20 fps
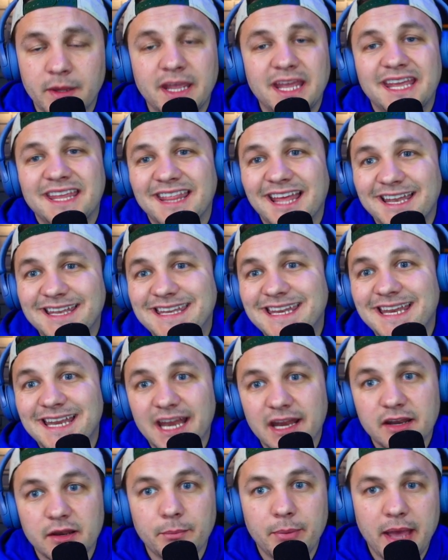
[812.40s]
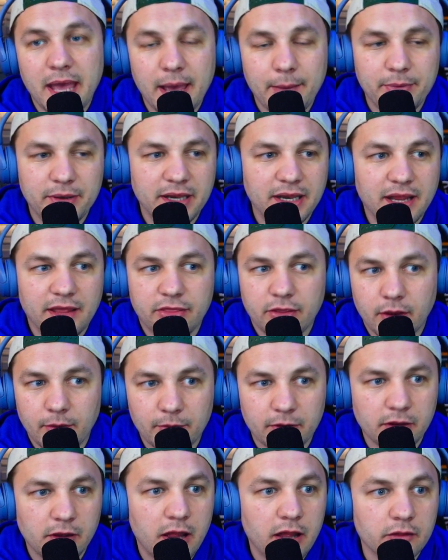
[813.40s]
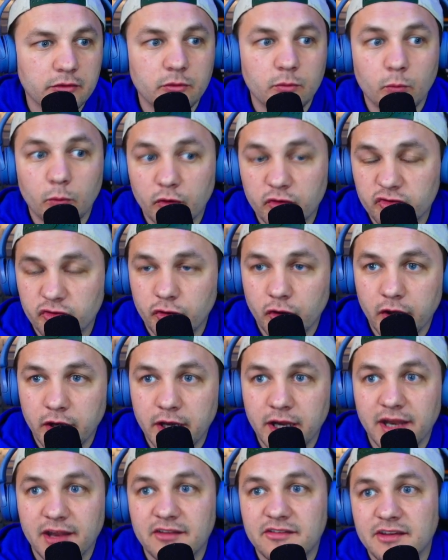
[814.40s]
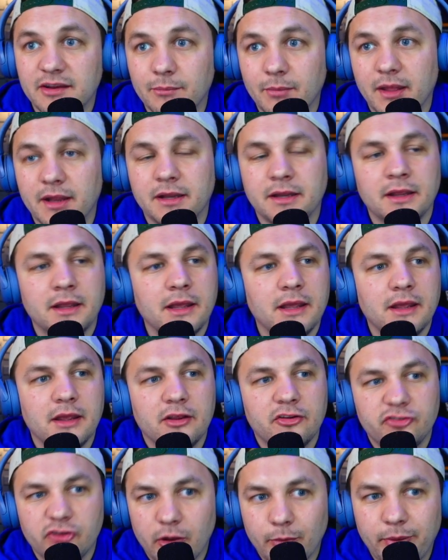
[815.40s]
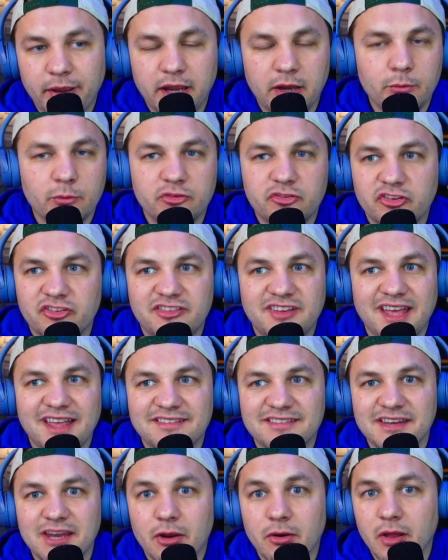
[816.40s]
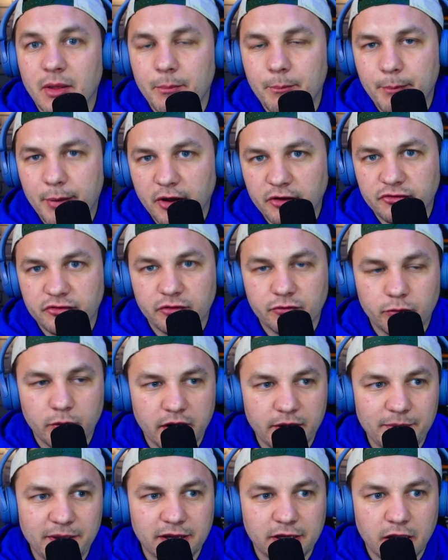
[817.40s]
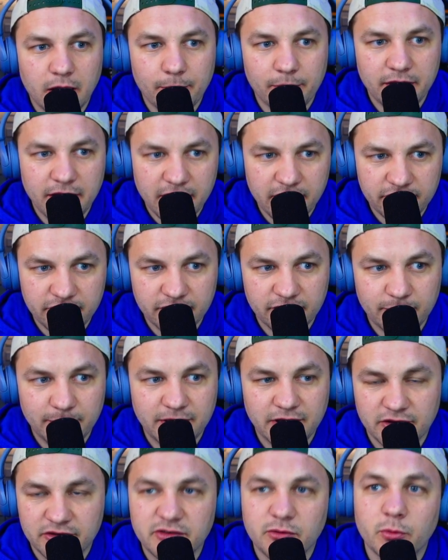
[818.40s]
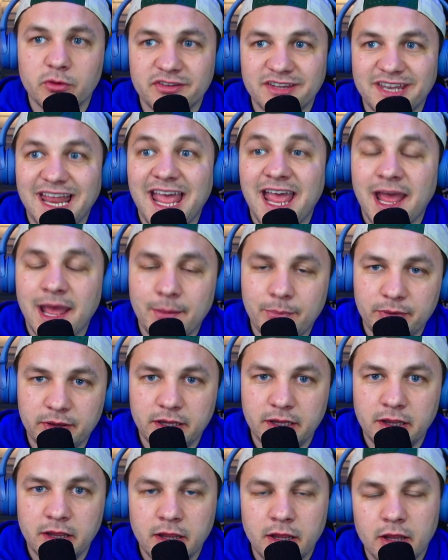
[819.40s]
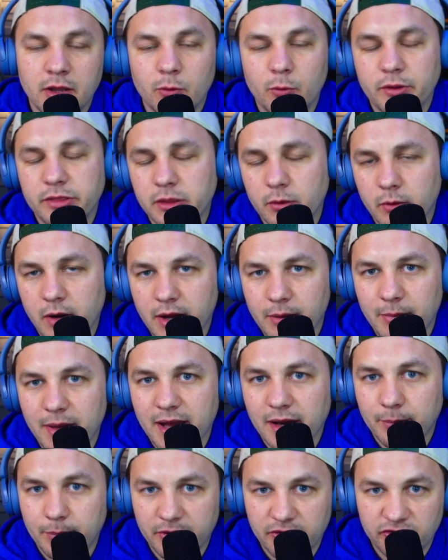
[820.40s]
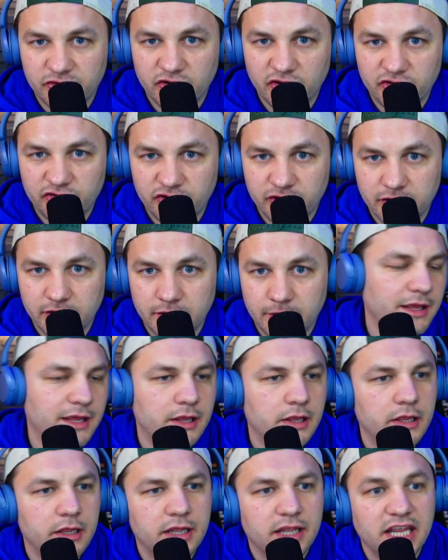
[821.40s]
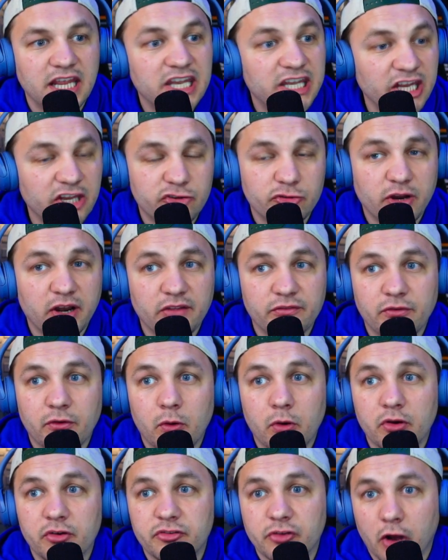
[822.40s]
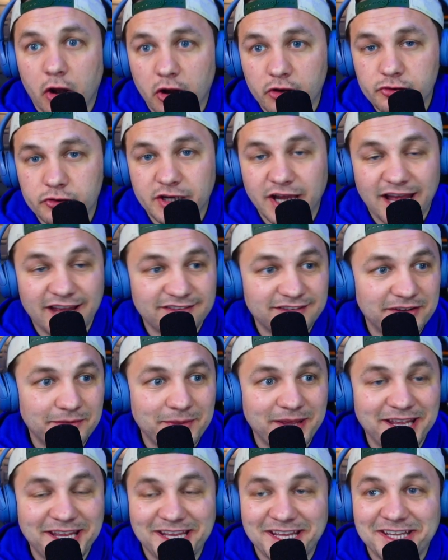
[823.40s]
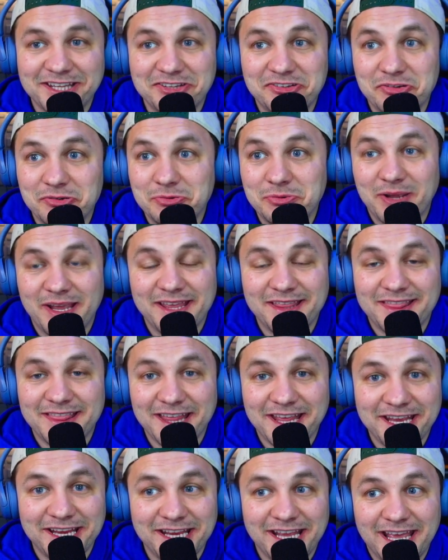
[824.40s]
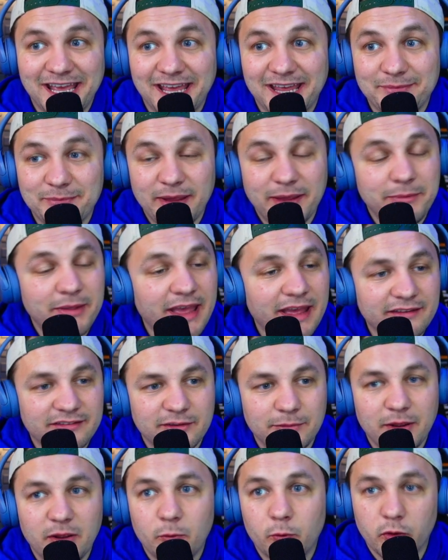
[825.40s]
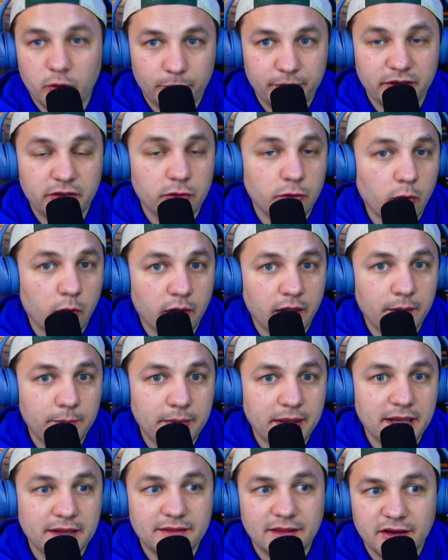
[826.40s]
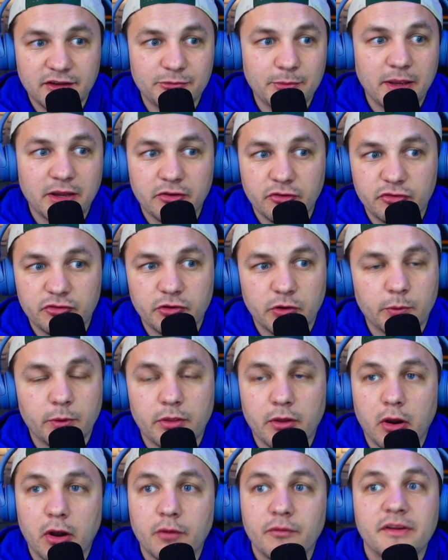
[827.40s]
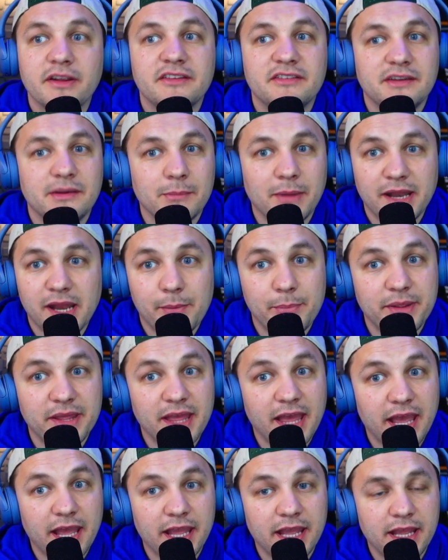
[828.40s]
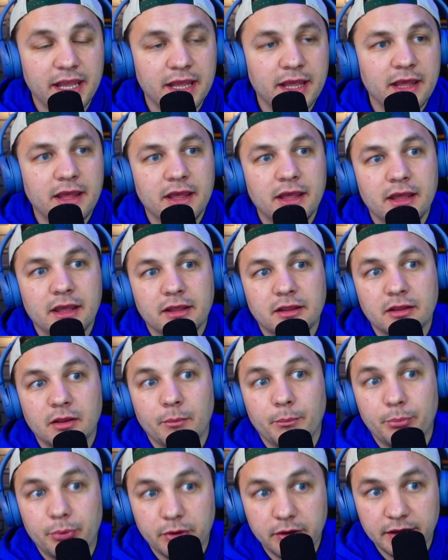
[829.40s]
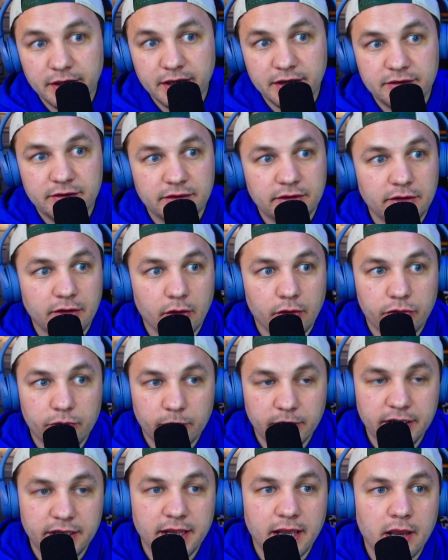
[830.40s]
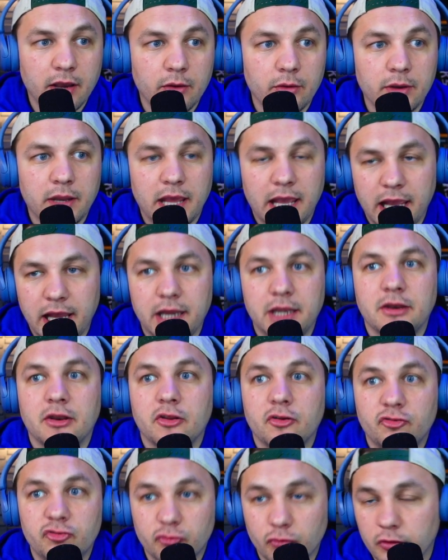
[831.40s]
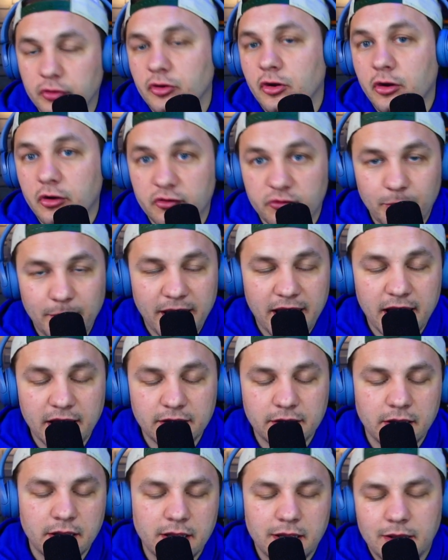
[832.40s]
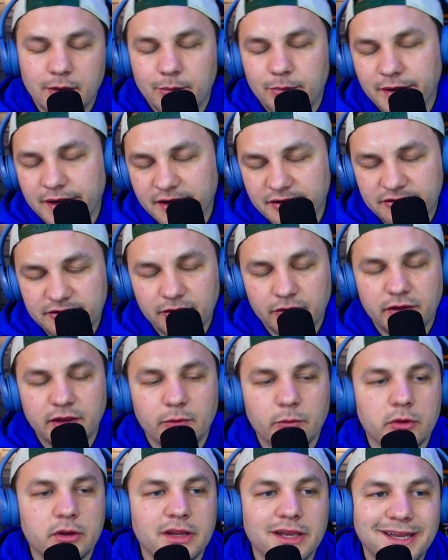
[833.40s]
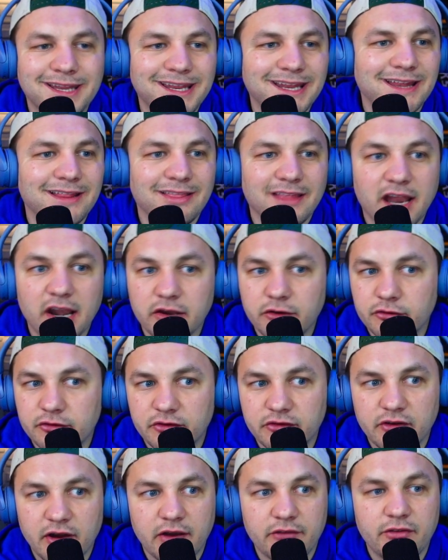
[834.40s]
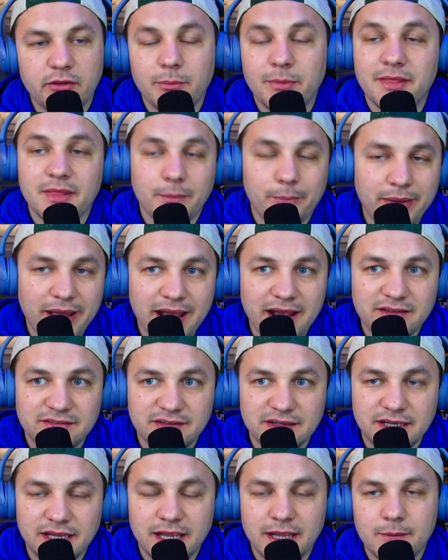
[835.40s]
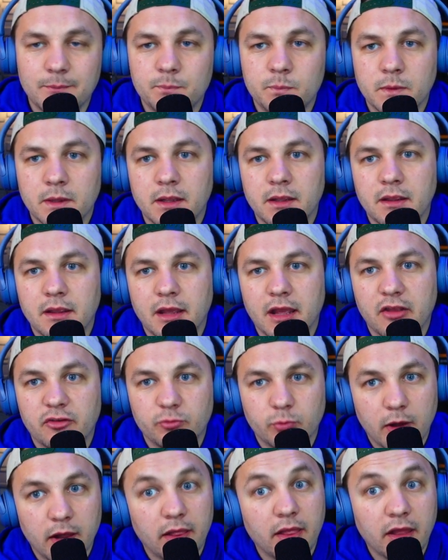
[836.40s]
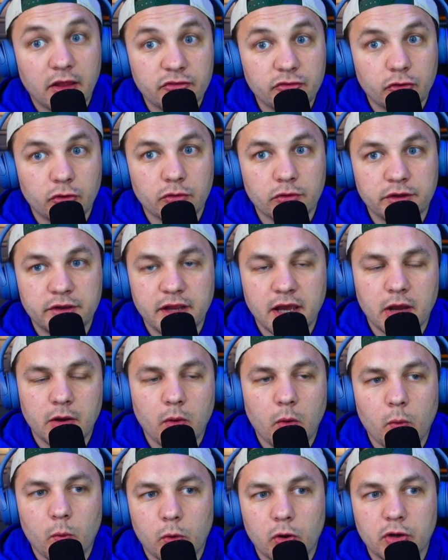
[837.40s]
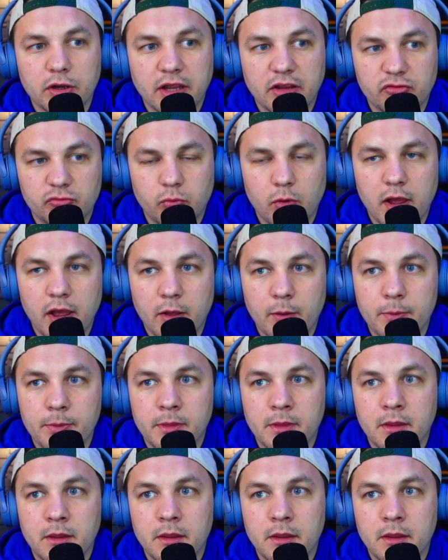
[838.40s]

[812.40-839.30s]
That didn't end up happening. I thought McLaughlin was good, and it seemed like Sean Payton was just testing out a bunch of running back combinations because he wasn't happy with the running back position. He did try to force Audric Estime into a thing, and maybe Estime will be the goal line back. That is my concern with Harvey, is he might not be a complete, 3 down and short yards back, but I still think we're going to get a lot of usage out of him in the passing game, as well as early down work as well.